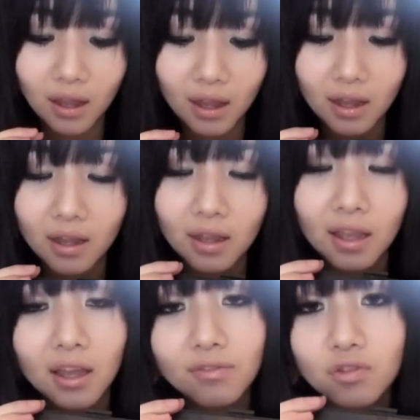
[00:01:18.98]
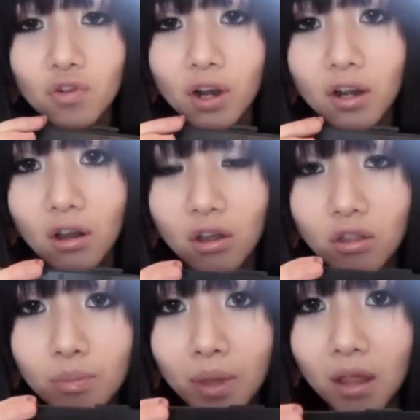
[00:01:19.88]
I have tried
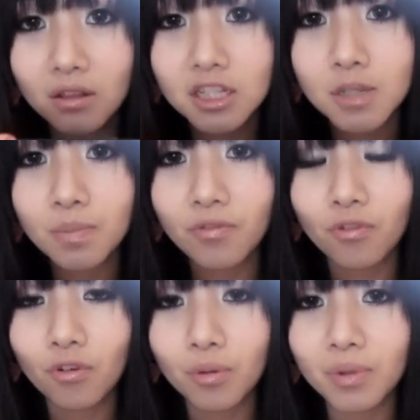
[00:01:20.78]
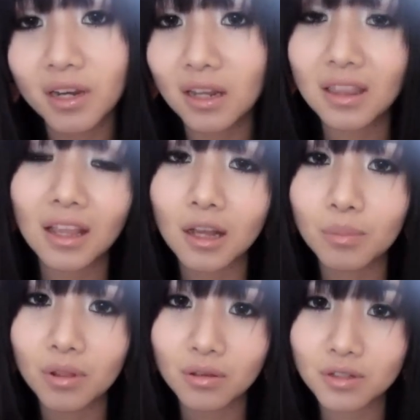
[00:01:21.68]
other palettes before, but nothing come
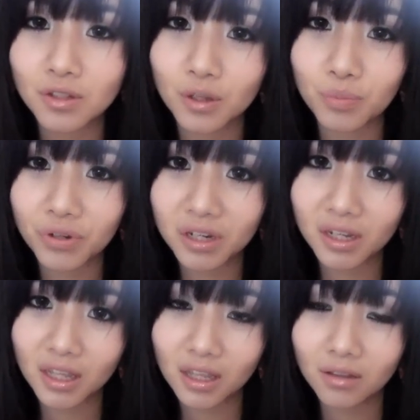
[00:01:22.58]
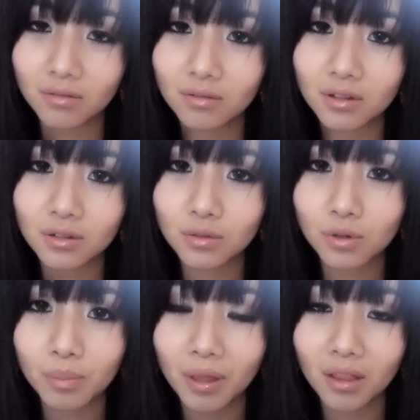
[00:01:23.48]
close to the Pretty Cute
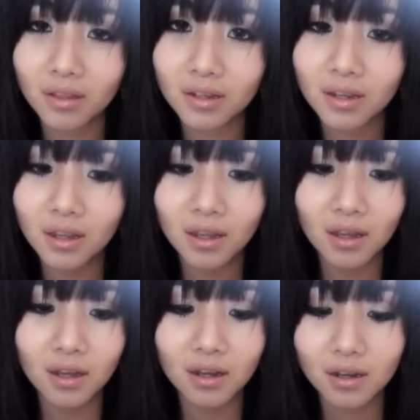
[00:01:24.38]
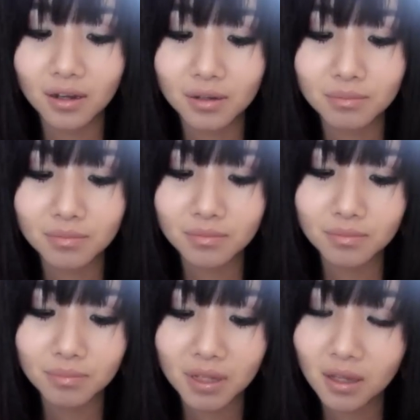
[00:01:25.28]
contouring palette,
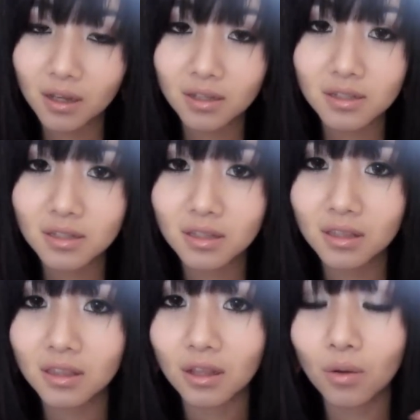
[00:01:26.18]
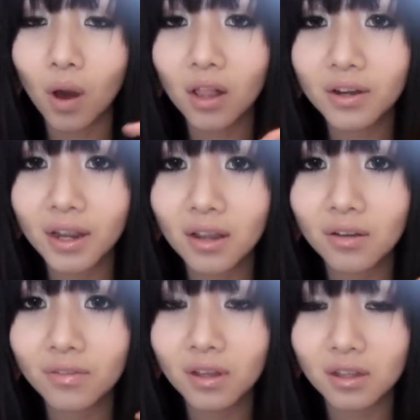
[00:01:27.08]
because the quality
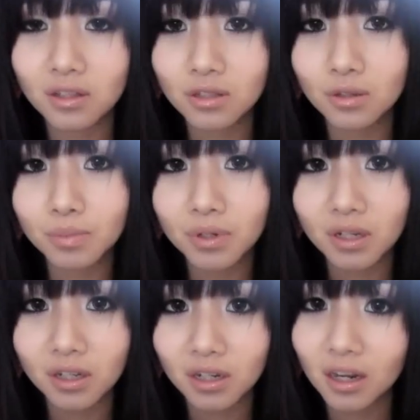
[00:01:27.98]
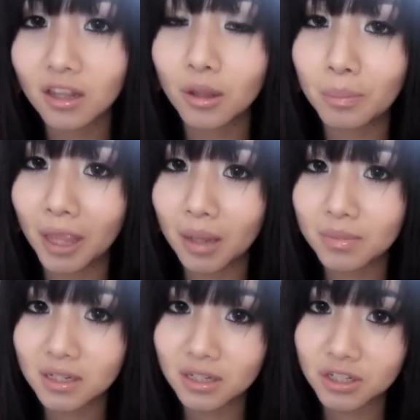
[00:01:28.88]
of it is super good, and the
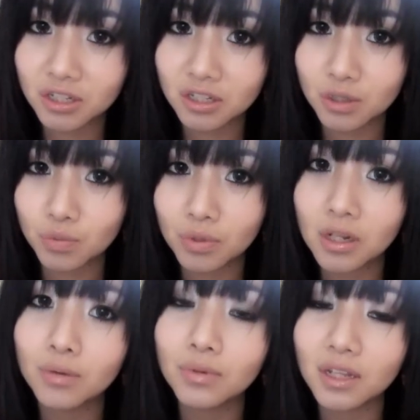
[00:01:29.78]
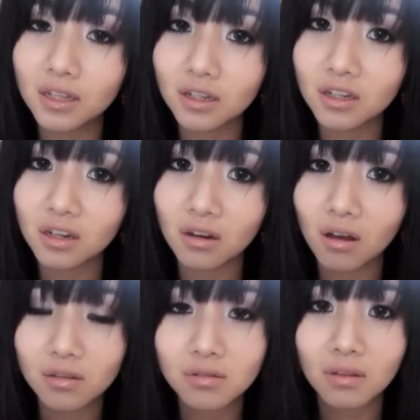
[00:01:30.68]
pigmentation is really, really good, and
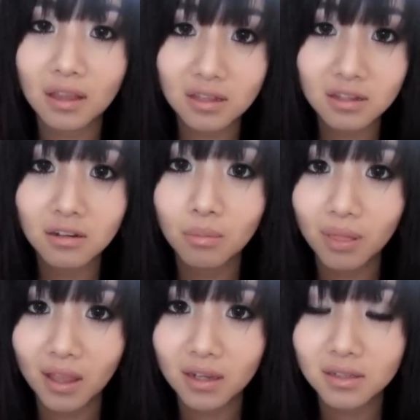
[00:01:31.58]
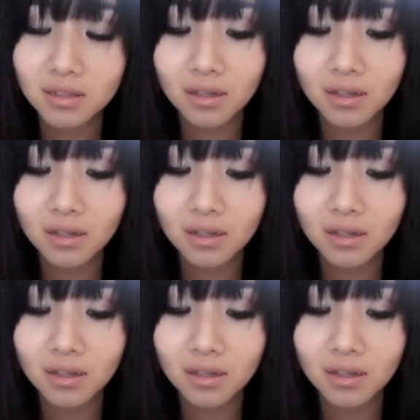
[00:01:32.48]
also easy to blend